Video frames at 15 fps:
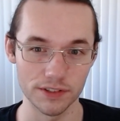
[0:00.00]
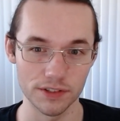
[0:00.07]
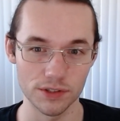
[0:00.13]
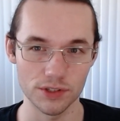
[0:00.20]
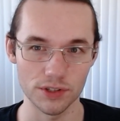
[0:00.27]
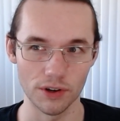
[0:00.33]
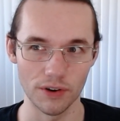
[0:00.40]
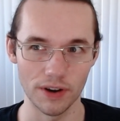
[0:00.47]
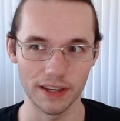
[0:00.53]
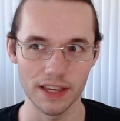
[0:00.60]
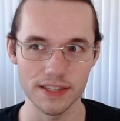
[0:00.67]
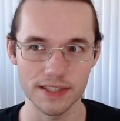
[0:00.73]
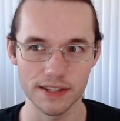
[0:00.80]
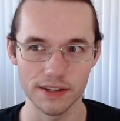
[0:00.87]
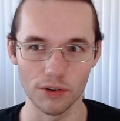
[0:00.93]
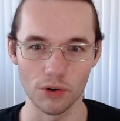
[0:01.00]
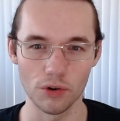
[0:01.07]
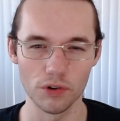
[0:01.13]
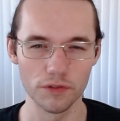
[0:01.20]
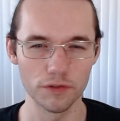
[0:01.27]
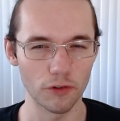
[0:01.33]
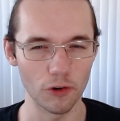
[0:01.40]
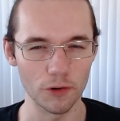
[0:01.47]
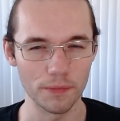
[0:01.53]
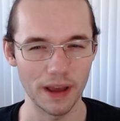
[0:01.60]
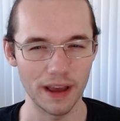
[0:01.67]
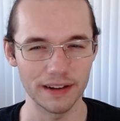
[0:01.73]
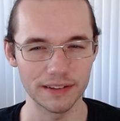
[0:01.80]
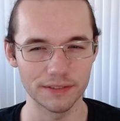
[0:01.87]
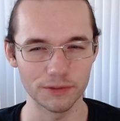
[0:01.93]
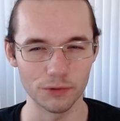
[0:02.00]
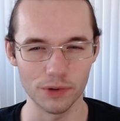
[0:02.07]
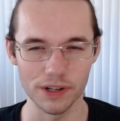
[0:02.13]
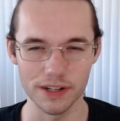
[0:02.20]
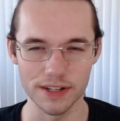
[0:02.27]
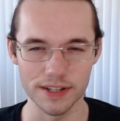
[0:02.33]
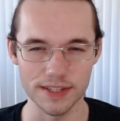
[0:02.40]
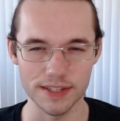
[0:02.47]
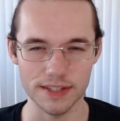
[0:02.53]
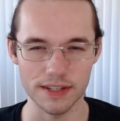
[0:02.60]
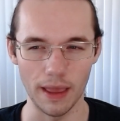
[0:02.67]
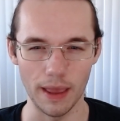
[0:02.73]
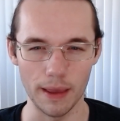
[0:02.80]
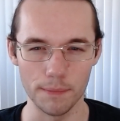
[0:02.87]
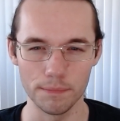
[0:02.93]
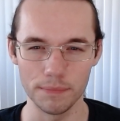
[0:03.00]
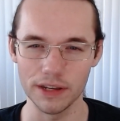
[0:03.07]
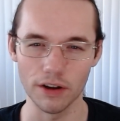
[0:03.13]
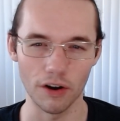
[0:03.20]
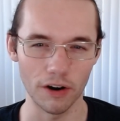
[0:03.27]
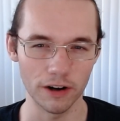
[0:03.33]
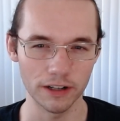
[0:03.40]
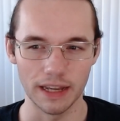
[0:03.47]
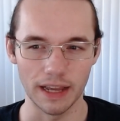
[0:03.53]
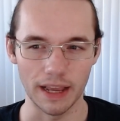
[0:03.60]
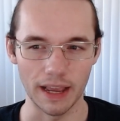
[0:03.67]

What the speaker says: So I guess the old format was MBR,